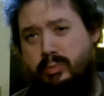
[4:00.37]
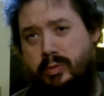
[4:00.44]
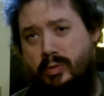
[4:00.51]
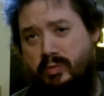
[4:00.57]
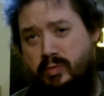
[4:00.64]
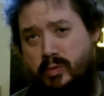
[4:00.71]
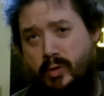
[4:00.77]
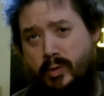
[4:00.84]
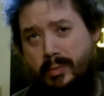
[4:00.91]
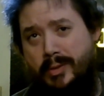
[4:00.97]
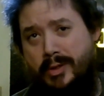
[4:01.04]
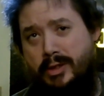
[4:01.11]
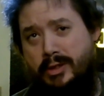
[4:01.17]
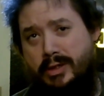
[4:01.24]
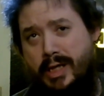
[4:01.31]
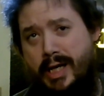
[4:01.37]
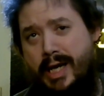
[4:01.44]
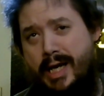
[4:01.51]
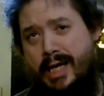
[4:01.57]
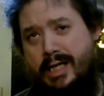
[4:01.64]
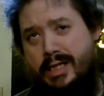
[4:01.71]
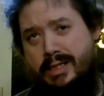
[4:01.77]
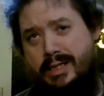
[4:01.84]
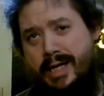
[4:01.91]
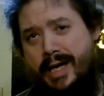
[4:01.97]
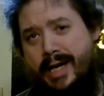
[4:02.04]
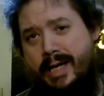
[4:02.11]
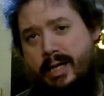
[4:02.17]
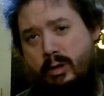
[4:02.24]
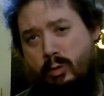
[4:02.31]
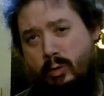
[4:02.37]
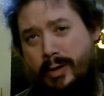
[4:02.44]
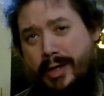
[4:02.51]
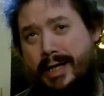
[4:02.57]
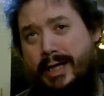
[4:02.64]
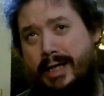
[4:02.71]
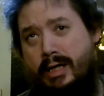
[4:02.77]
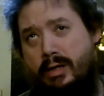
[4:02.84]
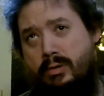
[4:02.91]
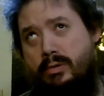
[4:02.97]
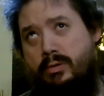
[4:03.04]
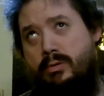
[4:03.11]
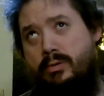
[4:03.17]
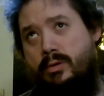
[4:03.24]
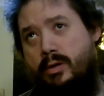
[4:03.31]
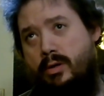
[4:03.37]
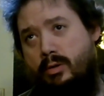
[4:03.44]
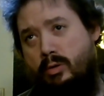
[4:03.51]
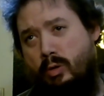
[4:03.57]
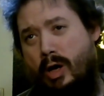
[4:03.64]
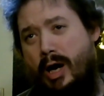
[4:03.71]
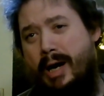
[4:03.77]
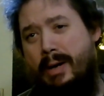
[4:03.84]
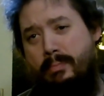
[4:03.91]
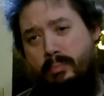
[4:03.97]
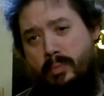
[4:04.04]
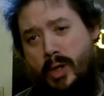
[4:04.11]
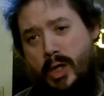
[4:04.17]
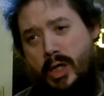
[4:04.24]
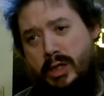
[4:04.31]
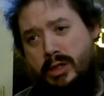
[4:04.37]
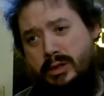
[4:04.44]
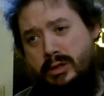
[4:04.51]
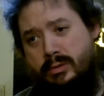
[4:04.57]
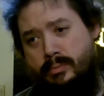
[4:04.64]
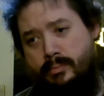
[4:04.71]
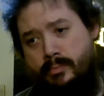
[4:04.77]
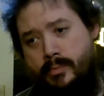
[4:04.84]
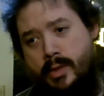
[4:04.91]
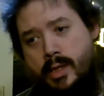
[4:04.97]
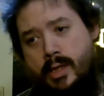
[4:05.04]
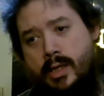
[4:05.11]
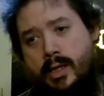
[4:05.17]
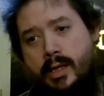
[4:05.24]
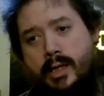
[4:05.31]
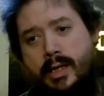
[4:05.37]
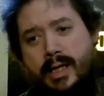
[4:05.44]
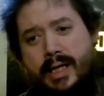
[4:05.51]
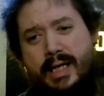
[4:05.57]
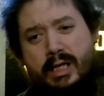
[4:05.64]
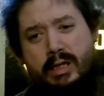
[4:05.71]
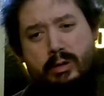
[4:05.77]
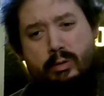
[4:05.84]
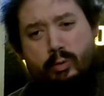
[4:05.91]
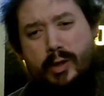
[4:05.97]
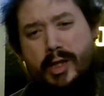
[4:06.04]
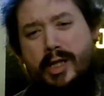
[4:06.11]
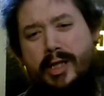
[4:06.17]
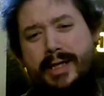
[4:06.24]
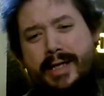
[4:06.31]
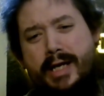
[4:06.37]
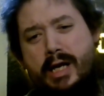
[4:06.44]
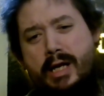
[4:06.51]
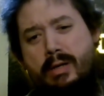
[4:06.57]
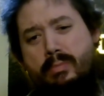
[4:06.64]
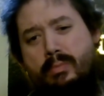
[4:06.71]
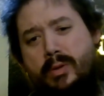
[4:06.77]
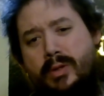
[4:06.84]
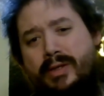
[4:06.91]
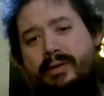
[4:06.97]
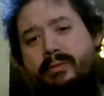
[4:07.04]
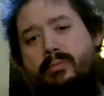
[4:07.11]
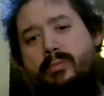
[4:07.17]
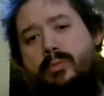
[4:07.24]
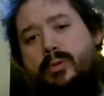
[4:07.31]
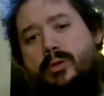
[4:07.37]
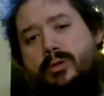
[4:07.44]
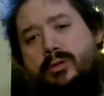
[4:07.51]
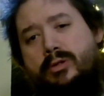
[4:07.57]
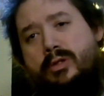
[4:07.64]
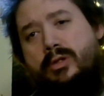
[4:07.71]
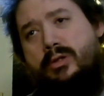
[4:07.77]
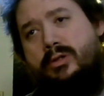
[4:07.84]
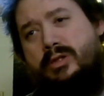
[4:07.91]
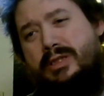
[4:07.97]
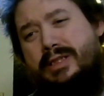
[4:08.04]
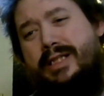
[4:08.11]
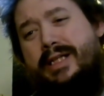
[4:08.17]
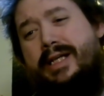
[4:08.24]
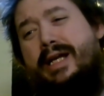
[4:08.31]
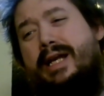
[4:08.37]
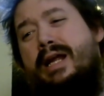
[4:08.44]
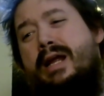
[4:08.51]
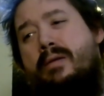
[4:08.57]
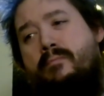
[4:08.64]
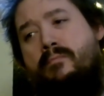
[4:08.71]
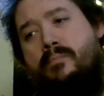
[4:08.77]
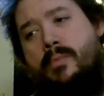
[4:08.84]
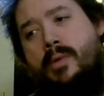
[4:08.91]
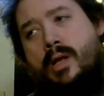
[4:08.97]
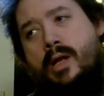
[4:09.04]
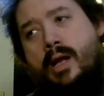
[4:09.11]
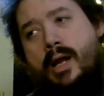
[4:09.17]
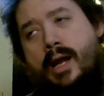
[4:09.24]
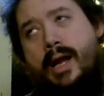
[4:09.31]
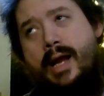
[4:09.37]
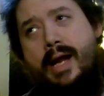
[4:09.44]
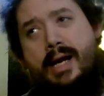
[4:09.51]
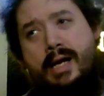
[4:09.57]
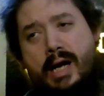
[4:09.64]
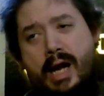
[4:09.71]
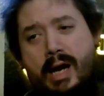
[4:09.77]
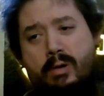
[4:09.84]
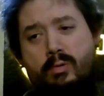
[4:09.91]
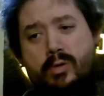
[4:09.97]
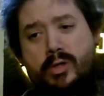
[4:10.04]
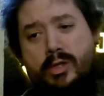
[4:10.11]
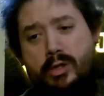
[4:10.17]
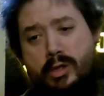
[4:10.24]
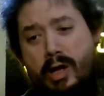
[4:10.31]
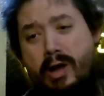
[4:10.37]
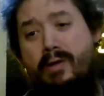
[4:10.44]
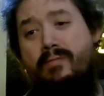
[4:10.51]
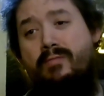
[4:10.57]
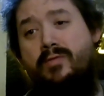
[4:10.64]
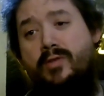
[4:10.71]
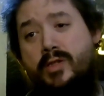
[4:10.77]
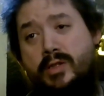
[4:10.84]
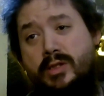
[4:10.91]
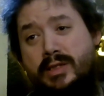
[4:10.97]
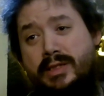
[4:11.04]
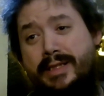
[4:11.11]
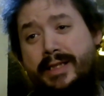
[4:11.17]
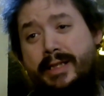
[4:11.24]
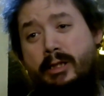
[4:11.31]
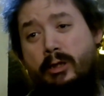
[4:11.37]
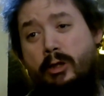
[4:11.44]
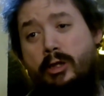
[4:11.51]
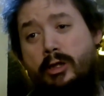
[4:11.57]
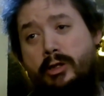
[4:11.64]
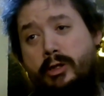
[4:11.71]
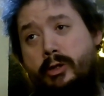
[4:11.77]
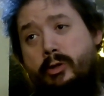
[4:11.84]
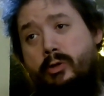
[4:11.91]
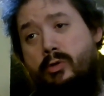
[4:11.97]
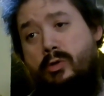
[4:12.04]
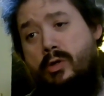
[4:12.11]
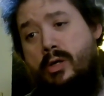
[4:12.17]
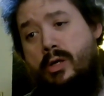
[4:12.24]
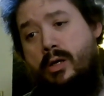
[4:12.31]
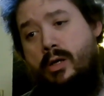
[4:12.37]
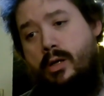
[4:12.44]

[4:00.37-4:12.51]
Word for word: performance as a crooked crime boss is really unbelievable to see and I would love to see her do